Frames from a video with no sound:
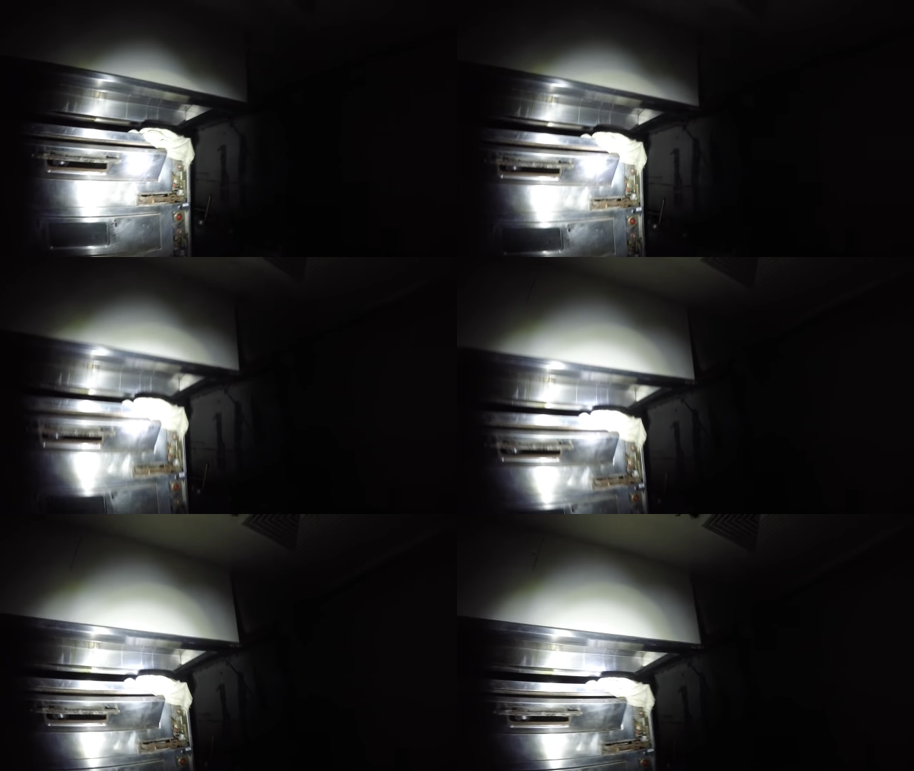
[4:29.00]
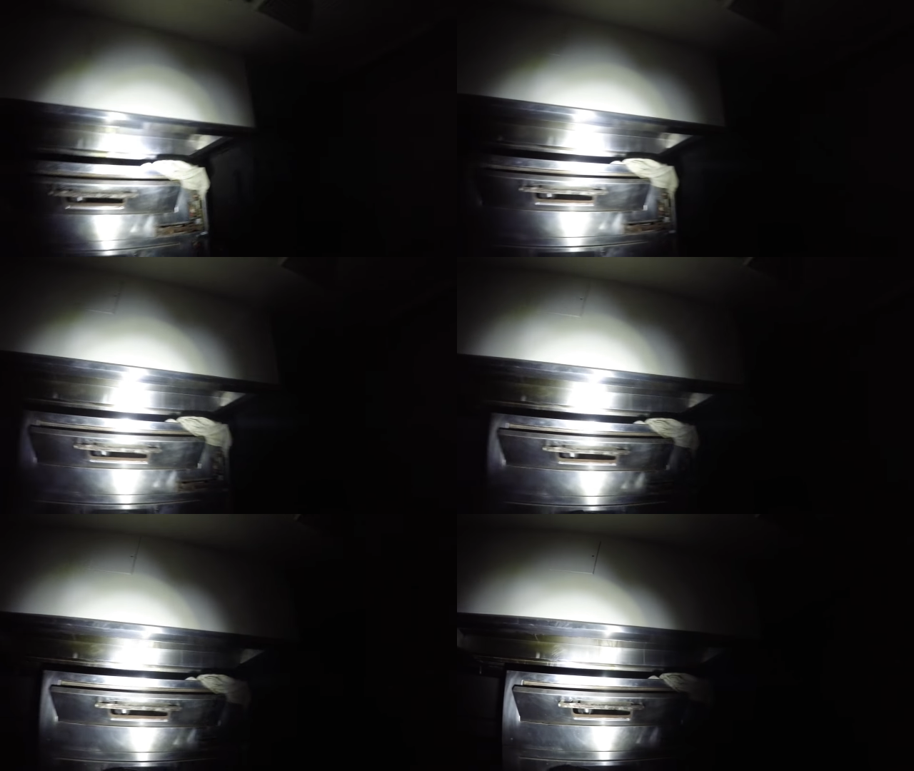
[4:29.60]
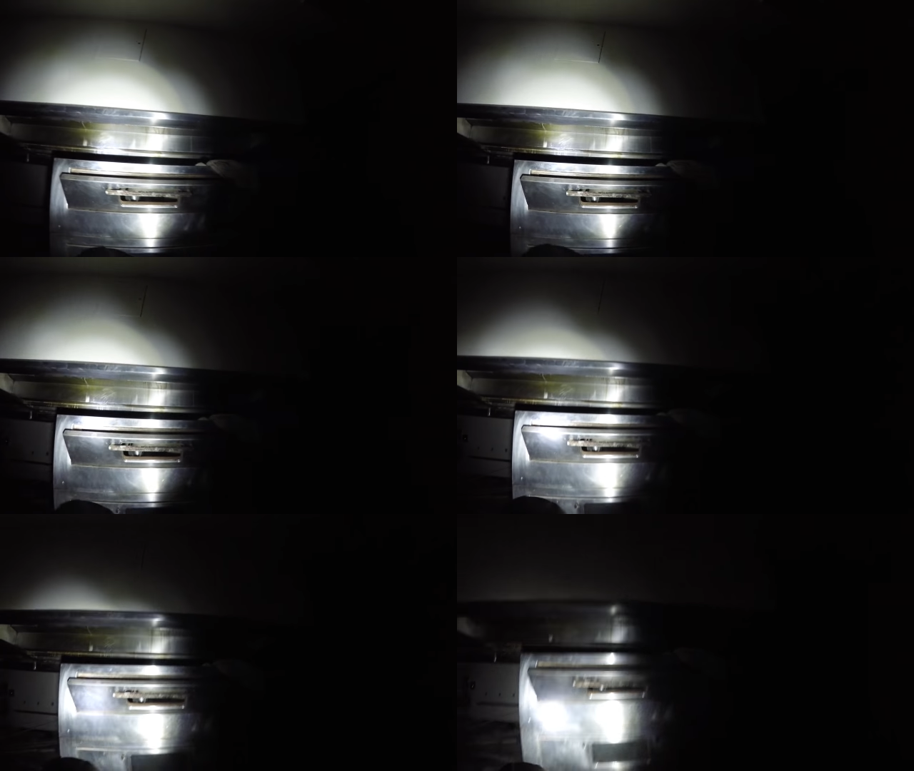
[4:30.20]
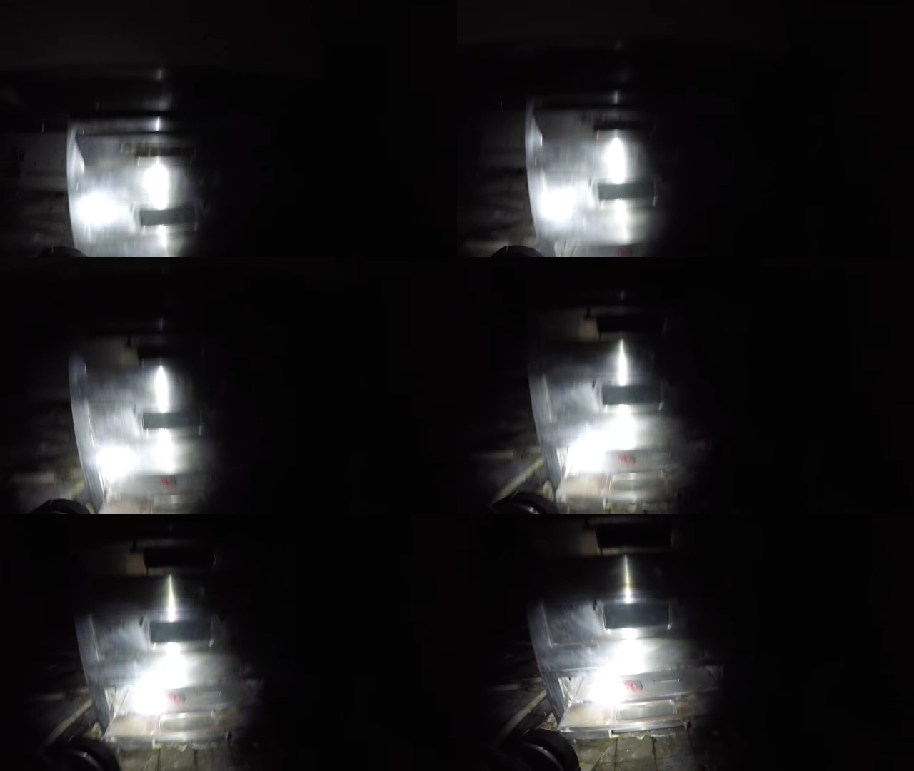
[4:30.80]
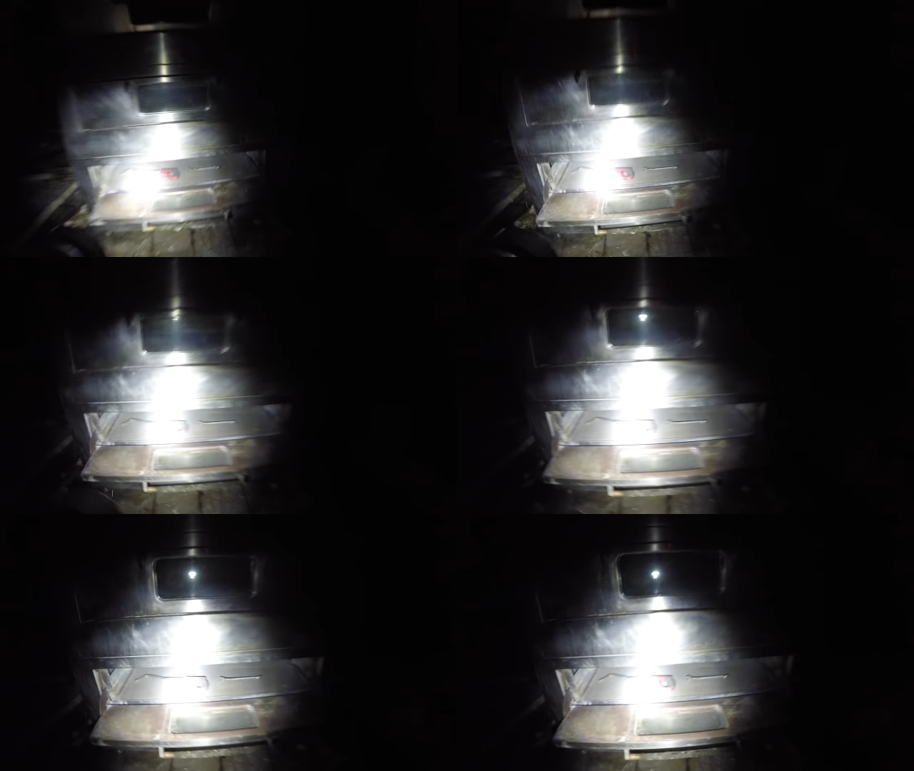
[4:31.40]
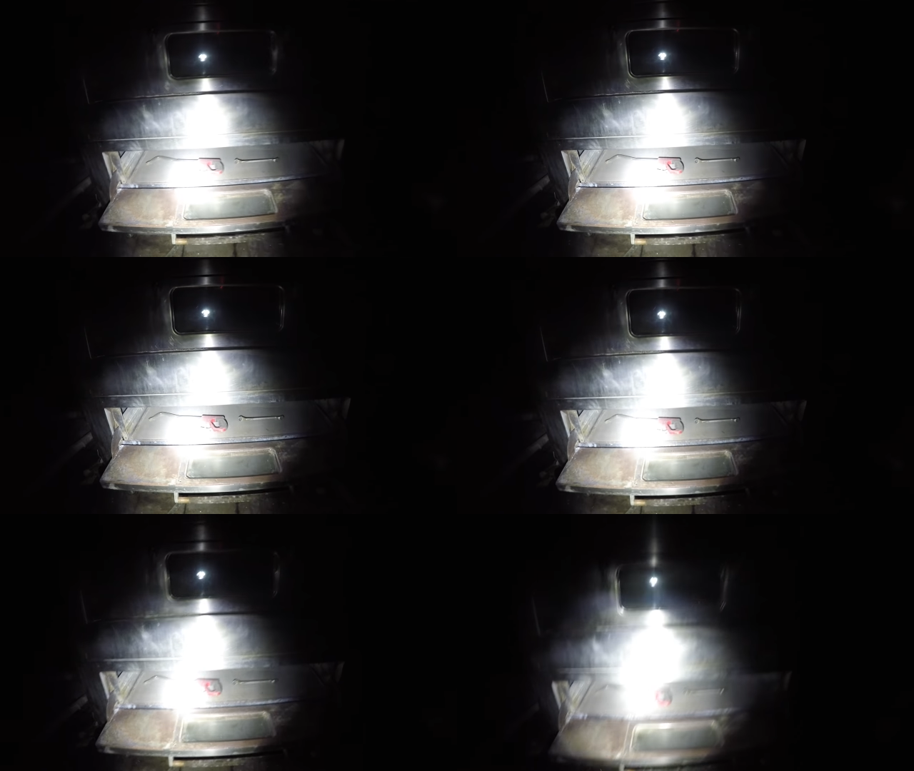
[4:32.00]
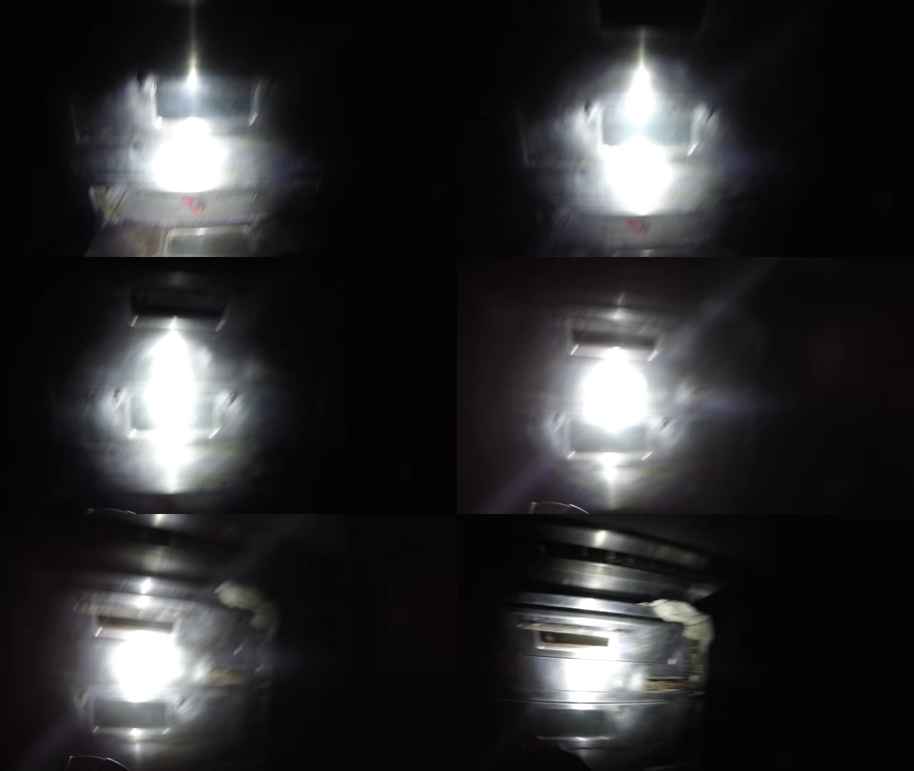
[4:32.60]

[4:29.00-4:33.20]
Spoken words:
[unreadable: no face in view]